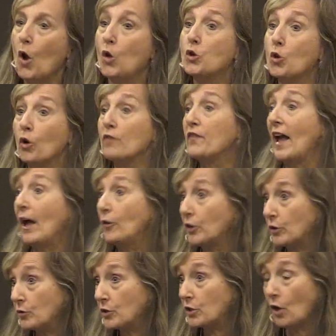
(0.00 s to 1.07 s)
Your
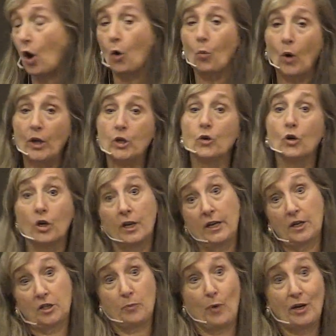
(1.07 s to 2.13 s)
values are what you're going to
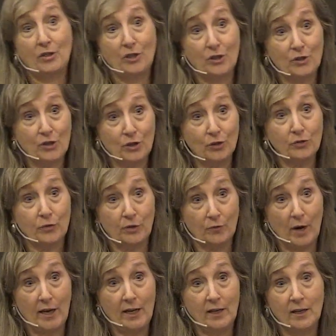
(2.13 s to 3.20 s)
express to your children,
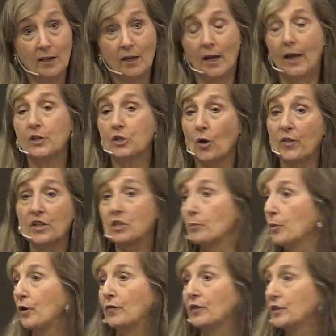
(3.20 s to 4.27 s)
right? And so that's a
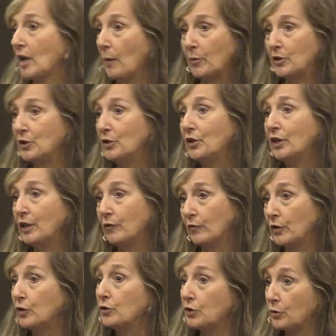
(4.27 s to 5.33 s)
perfect opportunity
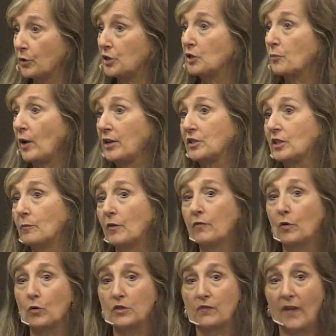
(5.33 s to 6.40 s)
for you to express some of
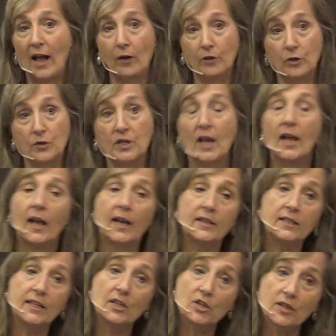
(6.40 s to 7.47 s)
those values
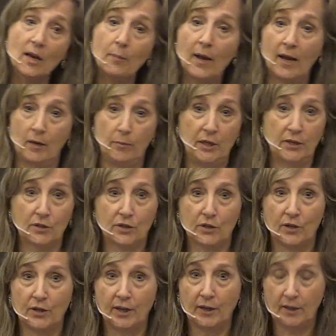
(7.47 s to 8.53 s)
and teach them how to be
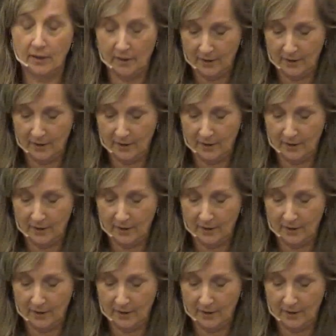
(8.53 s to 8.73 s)
discerning.